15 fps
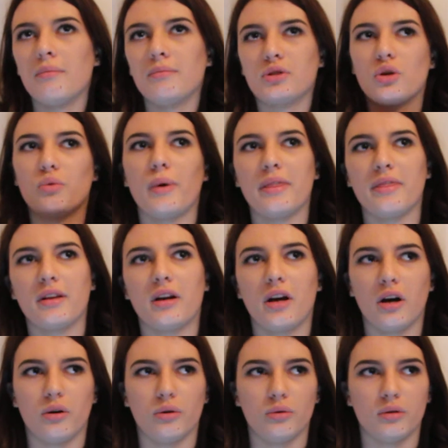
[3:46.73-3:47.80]
So when the
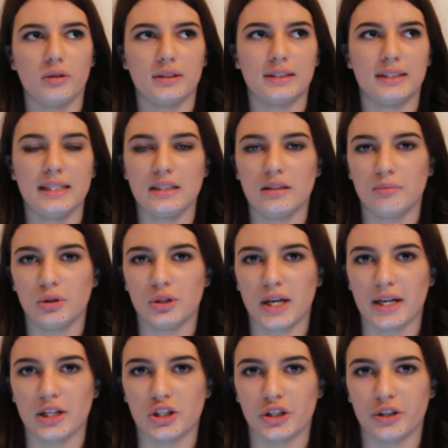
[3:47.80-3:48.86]
girl sees the
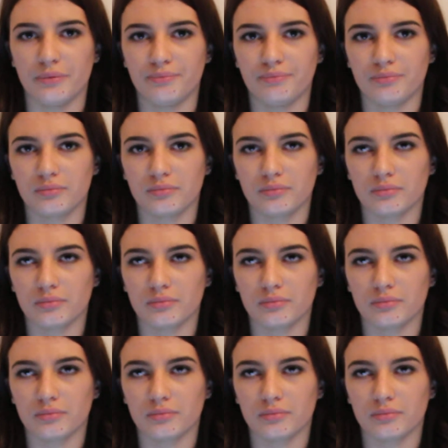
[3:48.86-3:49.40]
mutation,